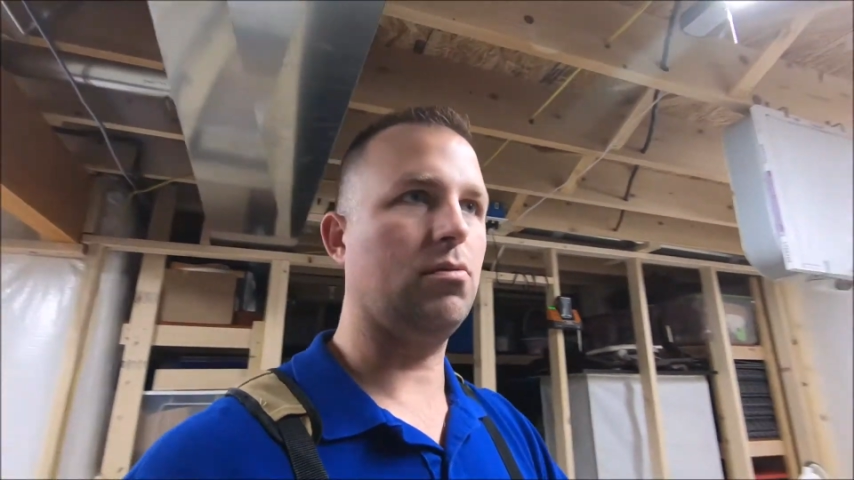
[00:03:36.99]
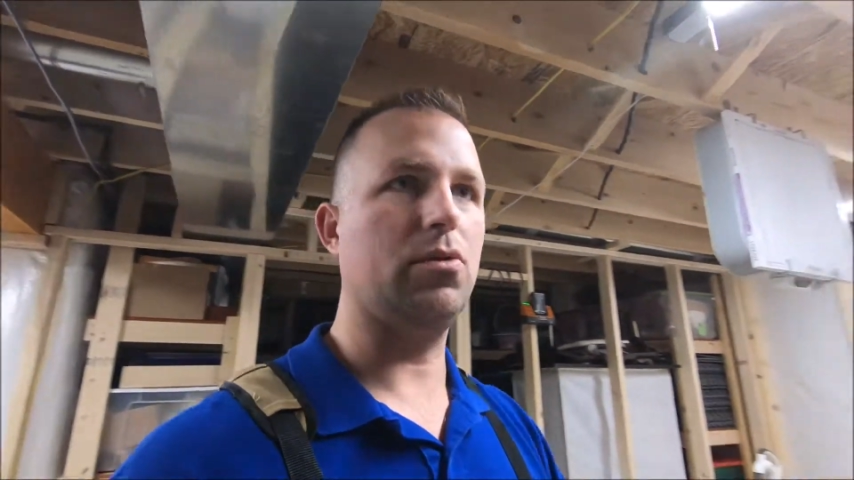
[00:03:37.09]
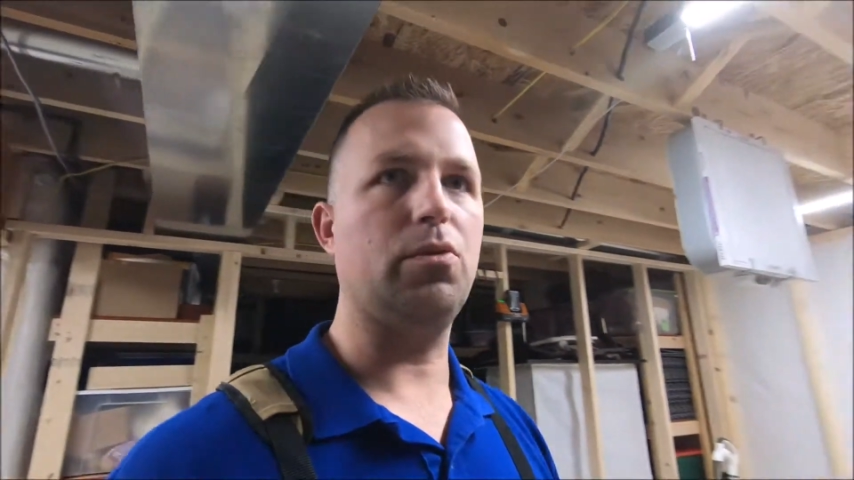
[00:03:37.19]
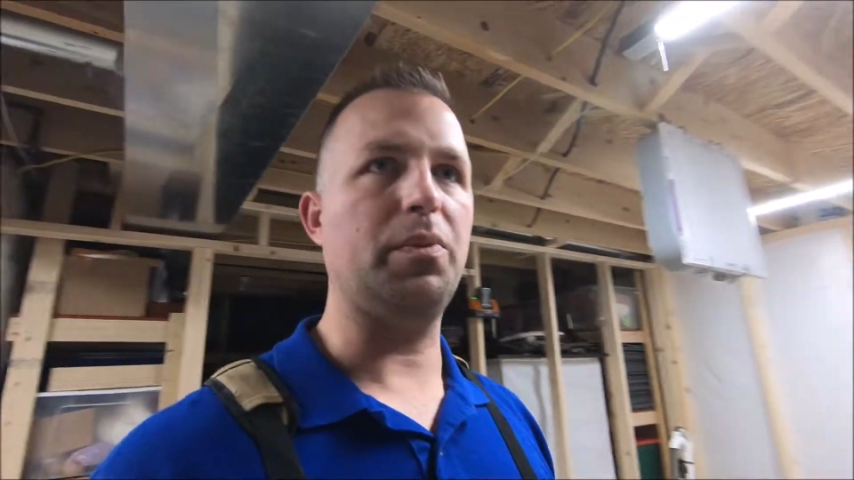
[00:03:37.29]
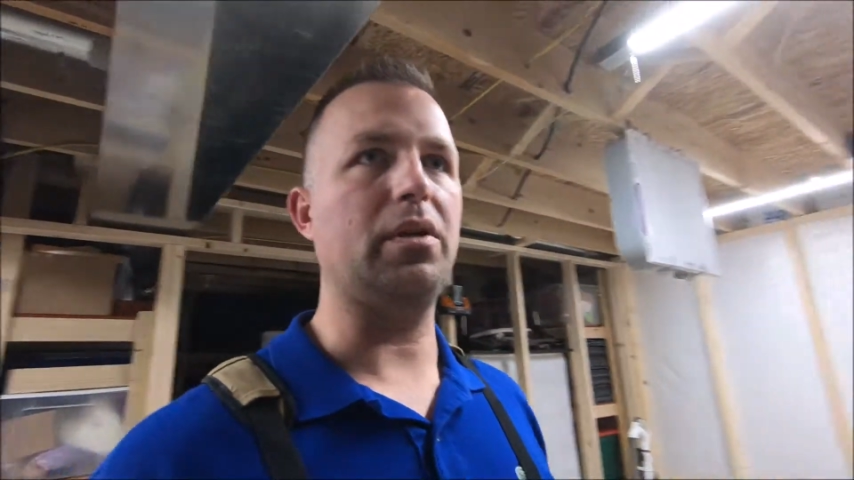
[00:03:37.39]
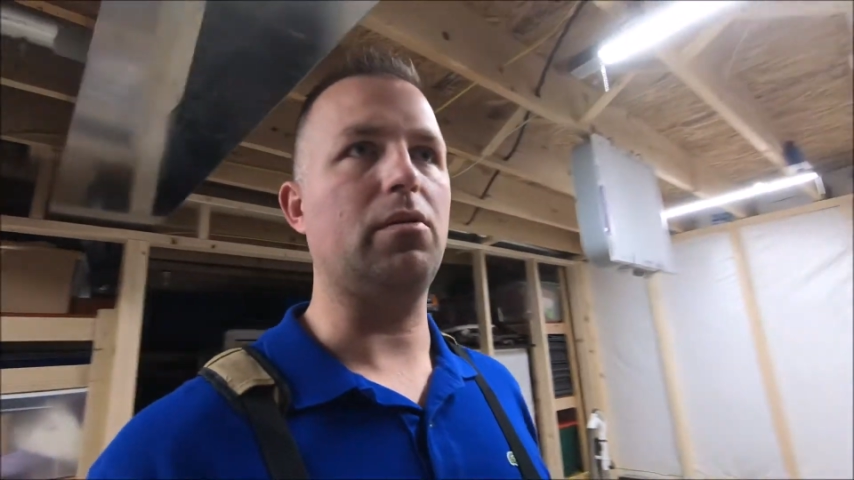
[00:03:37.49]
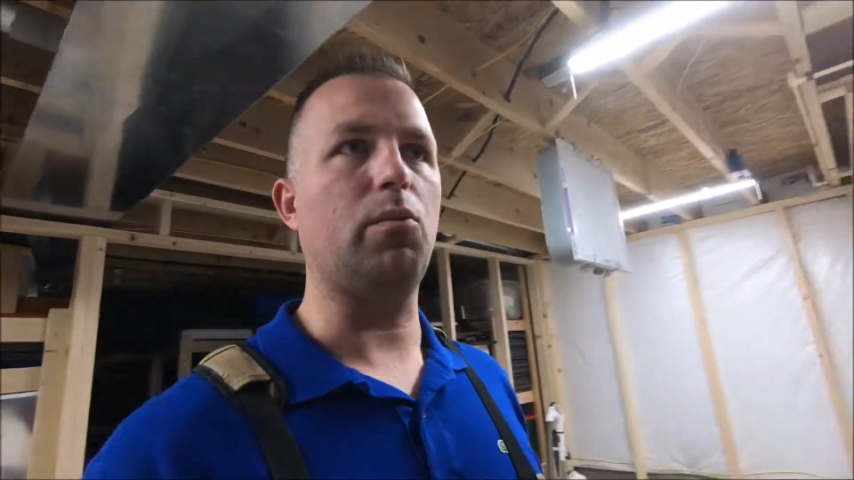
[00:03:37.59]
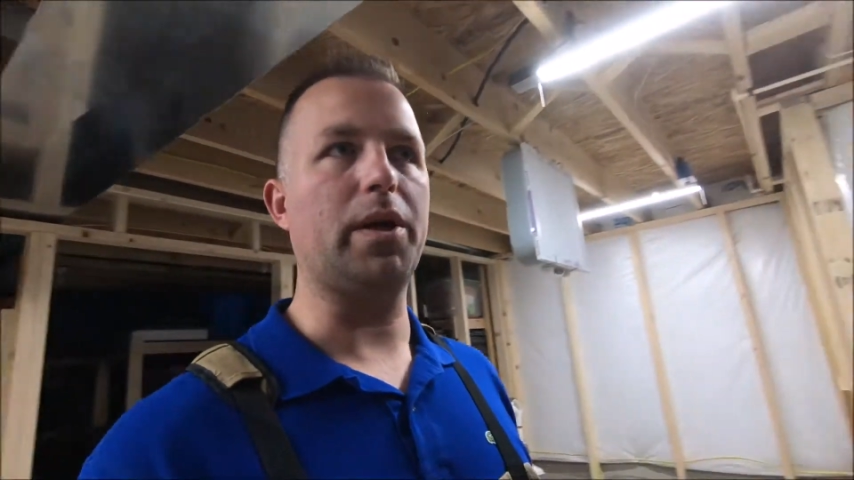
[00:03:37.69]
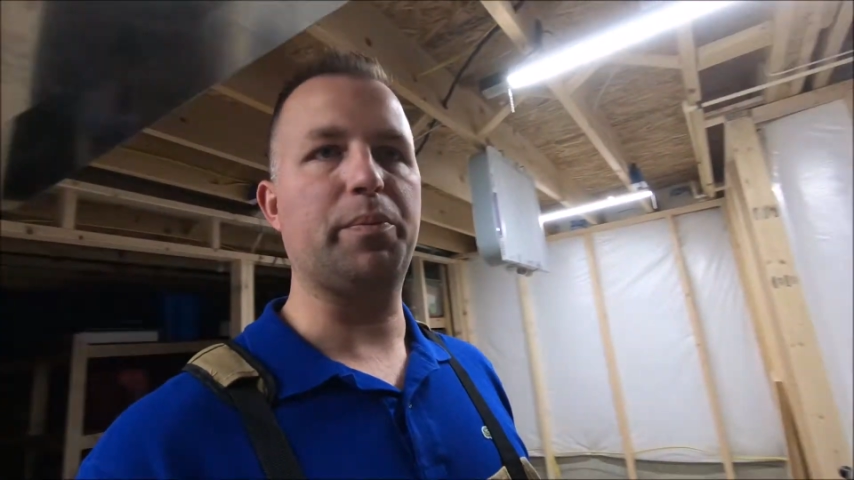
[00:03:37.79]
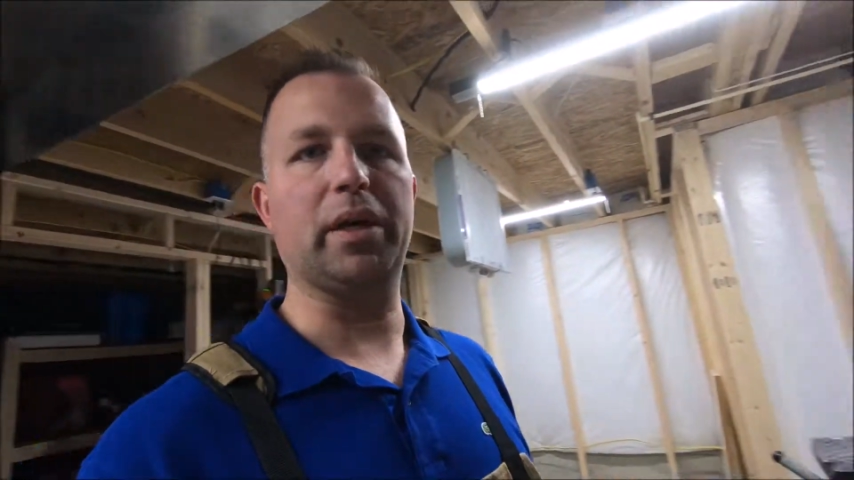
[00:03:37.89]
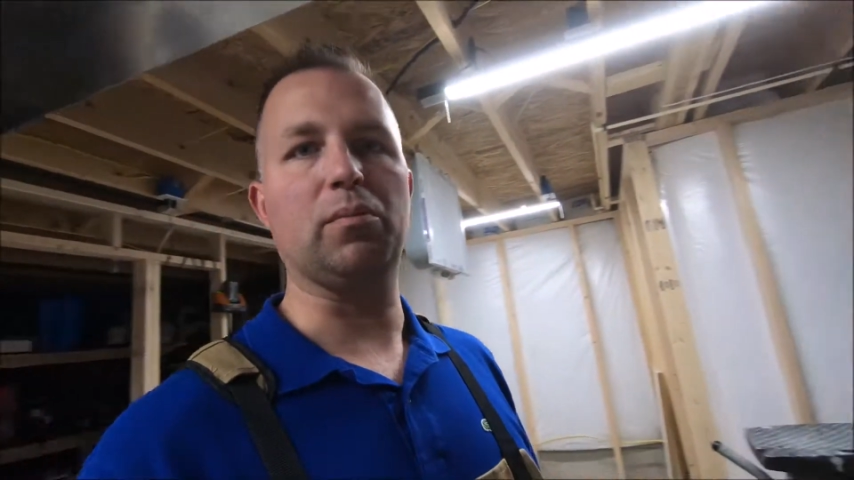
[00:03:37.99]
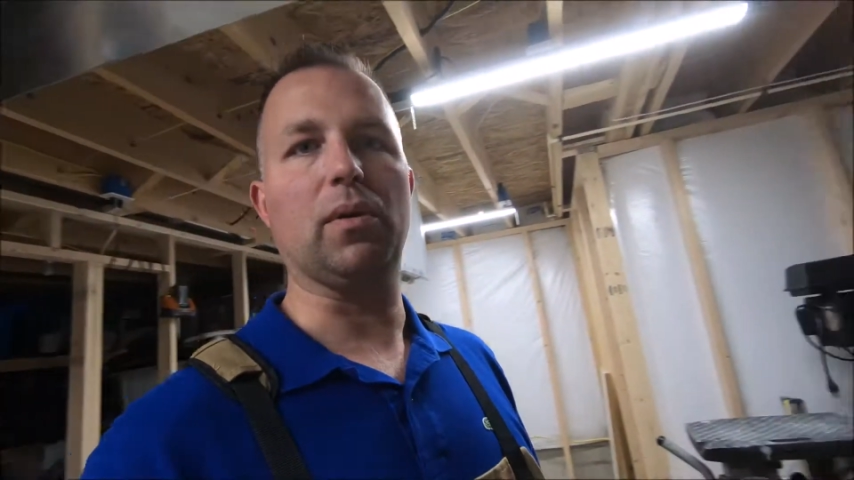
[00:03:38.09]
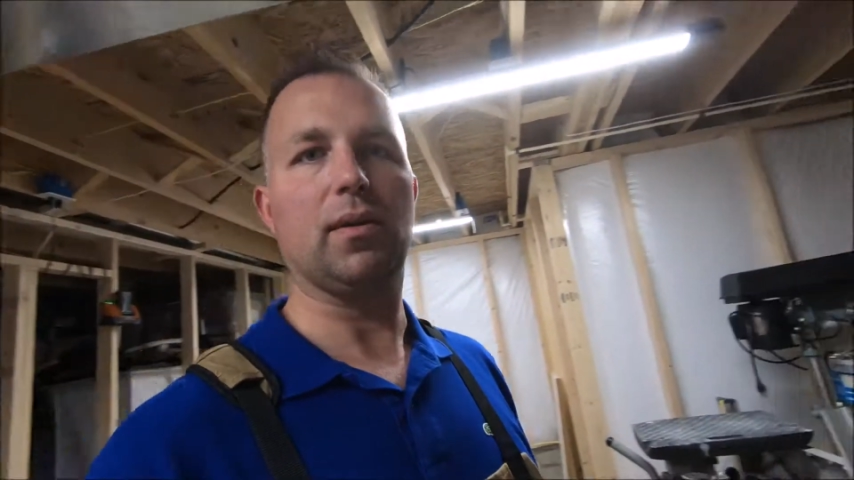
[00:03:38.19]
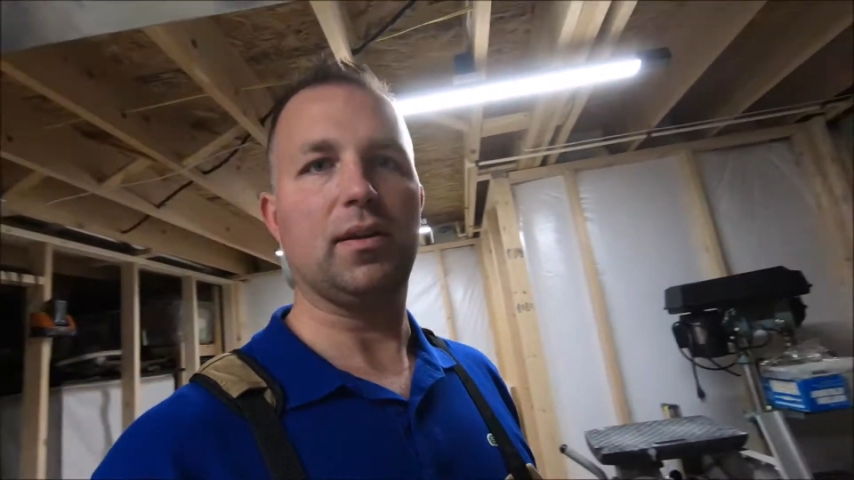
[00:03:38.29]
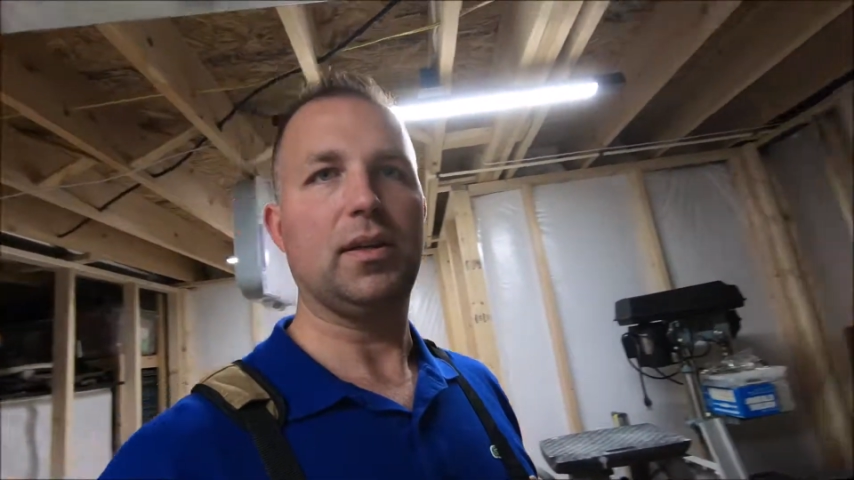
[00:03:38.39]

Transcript: room in white pegboard.